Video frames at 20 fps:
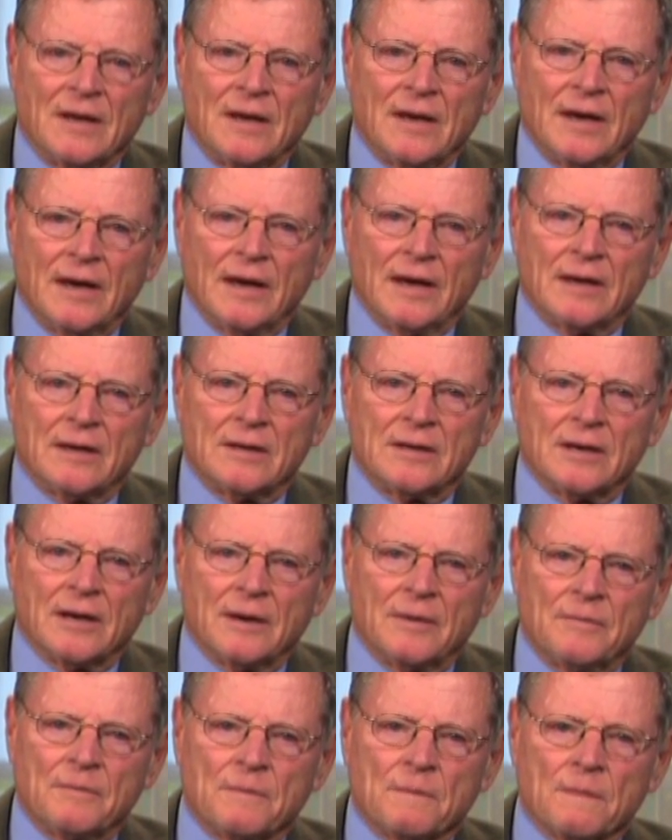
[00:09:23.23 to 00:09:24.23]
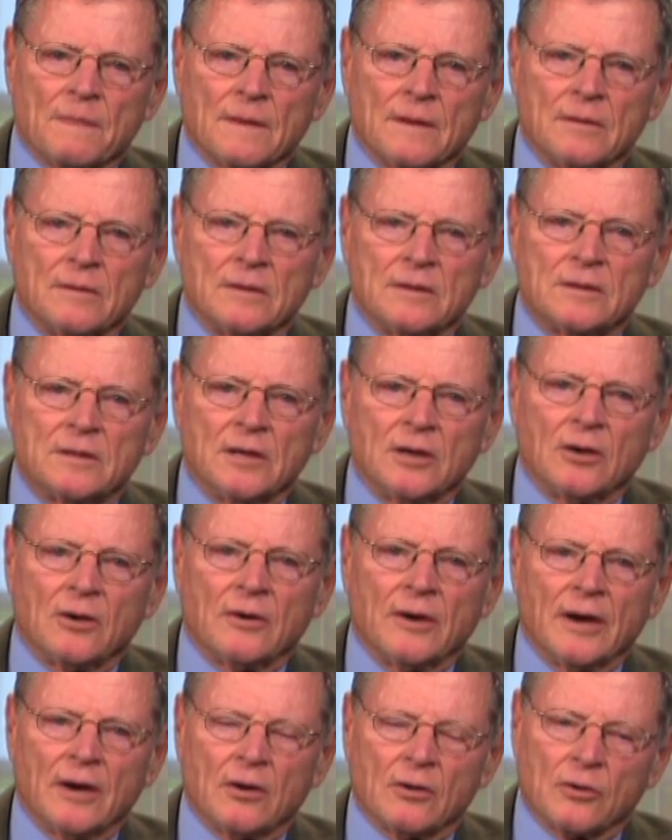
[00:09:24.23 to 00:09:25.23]
And tell
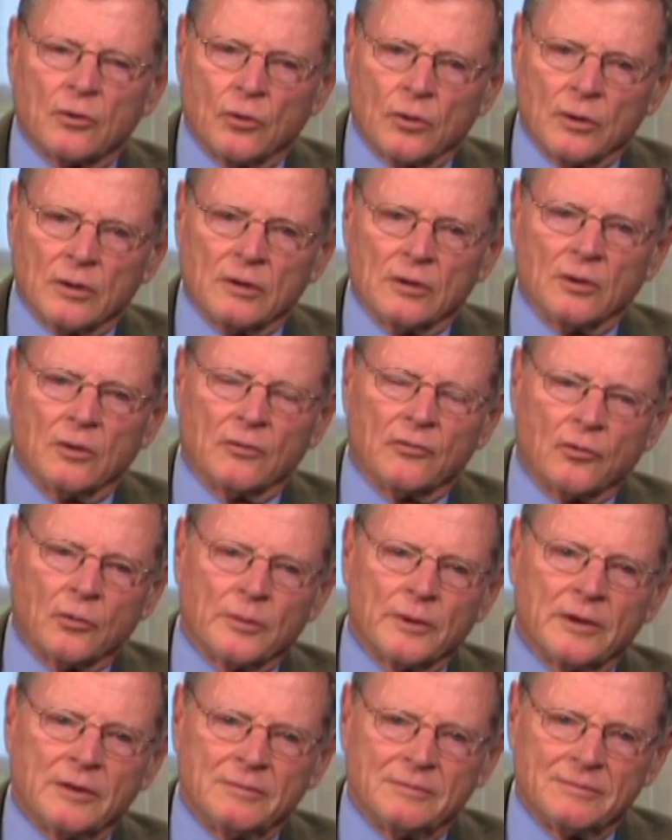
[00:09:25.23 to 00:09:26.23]
Al Gore hello for me.